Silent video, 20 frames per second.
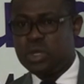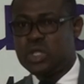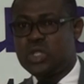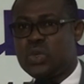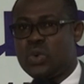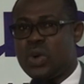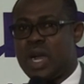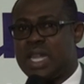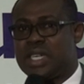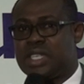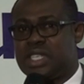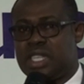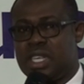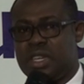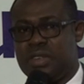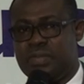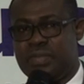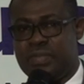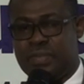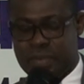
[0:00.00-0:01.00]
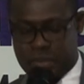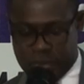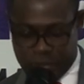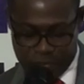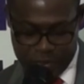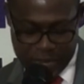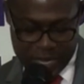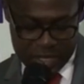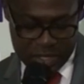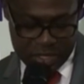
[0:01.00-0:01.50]
able to achieve
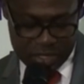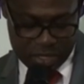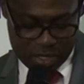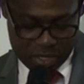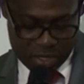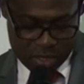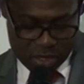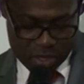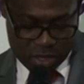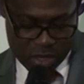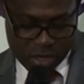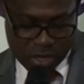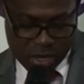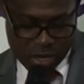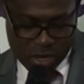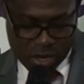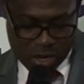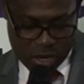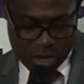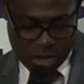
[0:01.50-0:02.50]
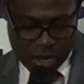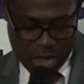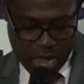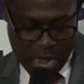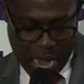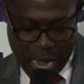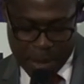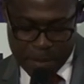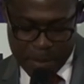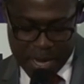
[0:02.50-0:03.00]
this,
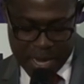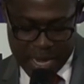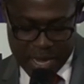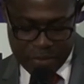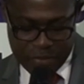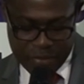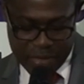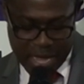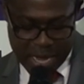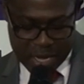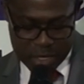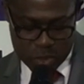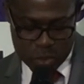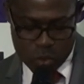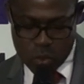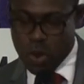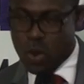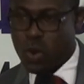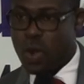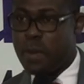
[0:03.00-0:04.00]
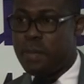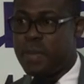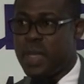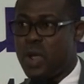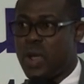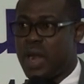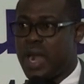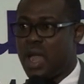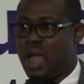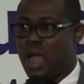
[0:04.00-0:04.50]
I believe that we will be
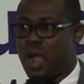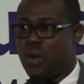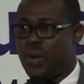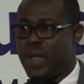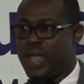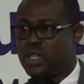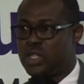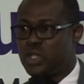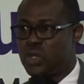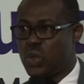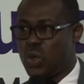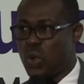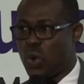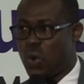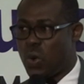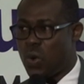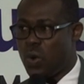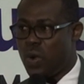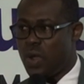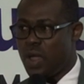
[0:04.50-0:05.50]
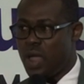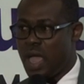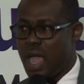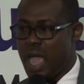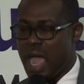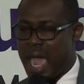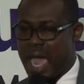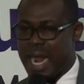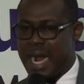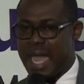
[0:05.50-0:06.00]
on our way to go,
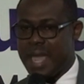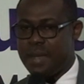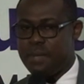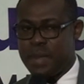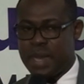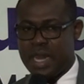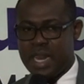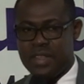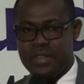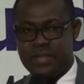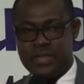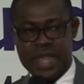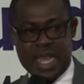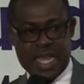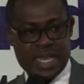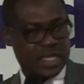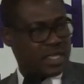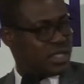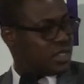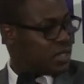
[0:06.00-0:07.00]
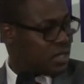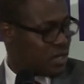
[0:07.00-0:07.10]
and I believe that